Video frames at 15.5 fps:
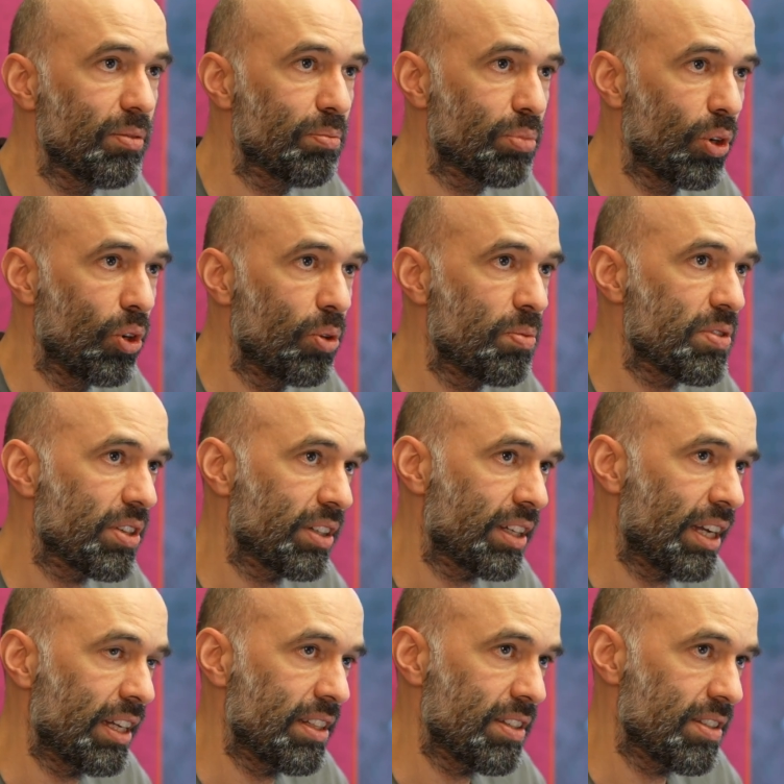probes
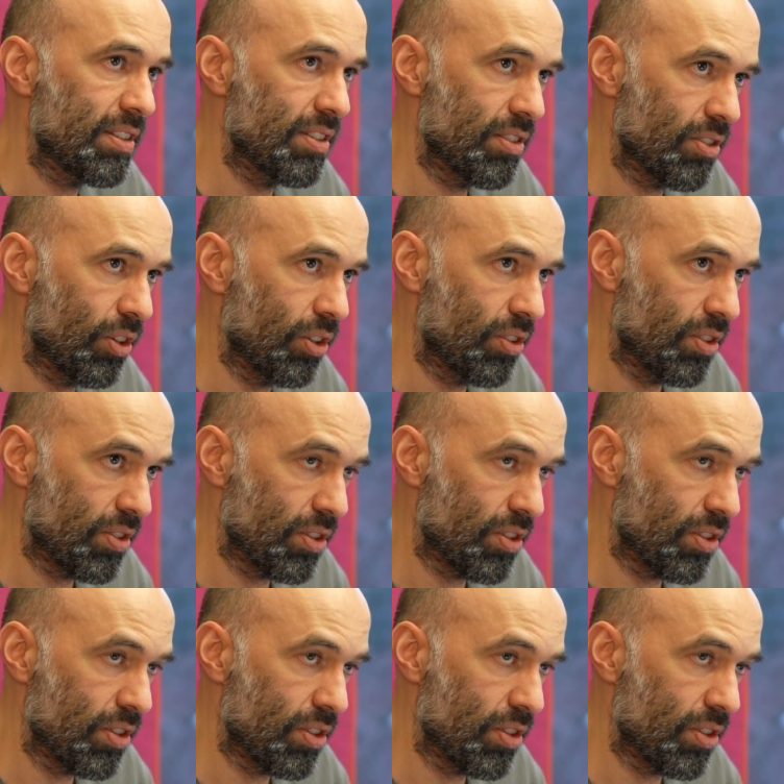against certain